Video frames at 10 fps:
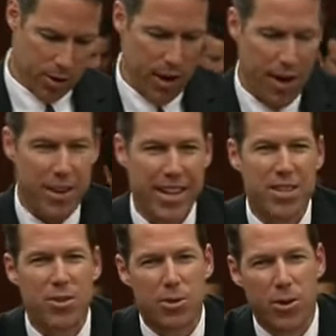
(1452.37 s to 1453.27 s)
Did you have any
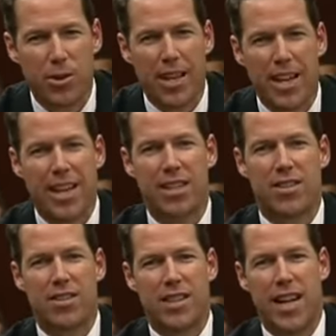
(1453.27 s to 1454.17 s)
concern that he had
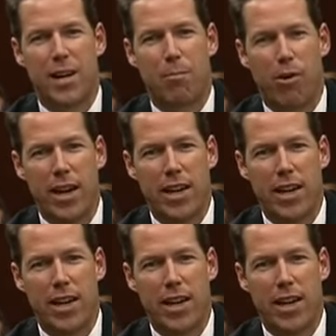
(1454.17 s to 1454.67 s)
sustained a brain